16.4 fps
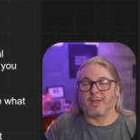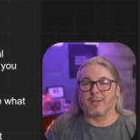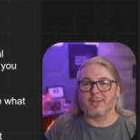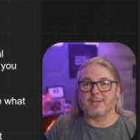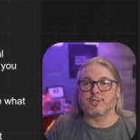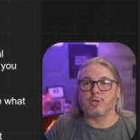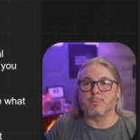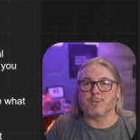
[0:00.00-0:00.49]

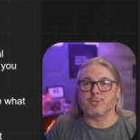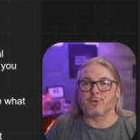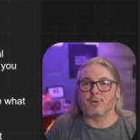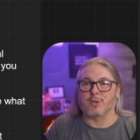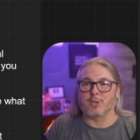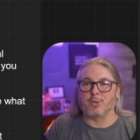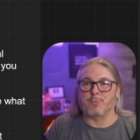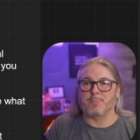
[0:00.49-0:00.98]
unless humans are
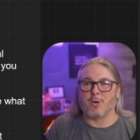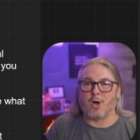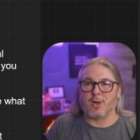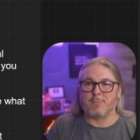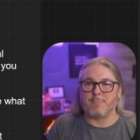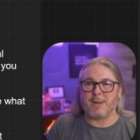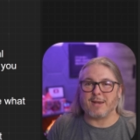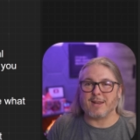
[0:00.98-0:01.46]
in the loop,
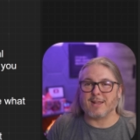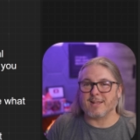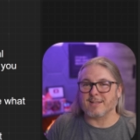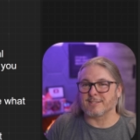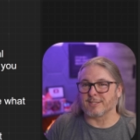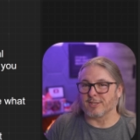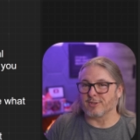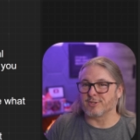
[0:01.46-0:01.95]
automating it
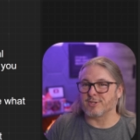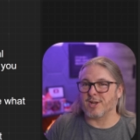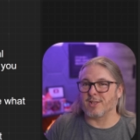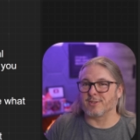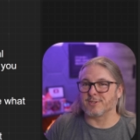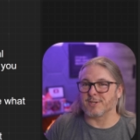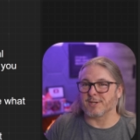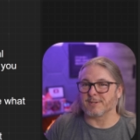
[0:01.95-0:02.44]
gets a little
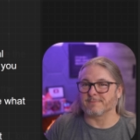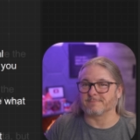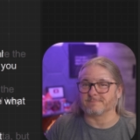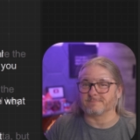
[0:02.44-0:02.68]
challenging.